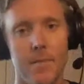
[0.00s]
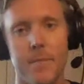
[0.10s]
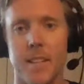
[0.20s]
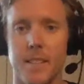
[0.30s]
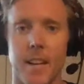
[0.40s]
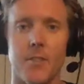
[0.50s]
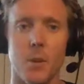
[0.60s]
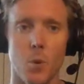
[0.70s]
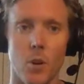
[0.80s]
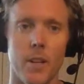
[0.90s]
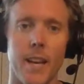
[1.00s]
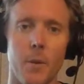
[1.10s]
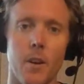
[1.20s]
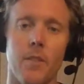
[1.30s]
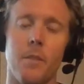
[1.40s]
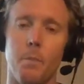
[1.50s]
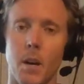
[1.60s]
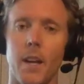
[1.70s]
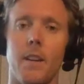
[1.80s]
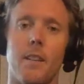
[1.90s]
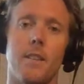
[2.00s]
That's an answer we're okay with, but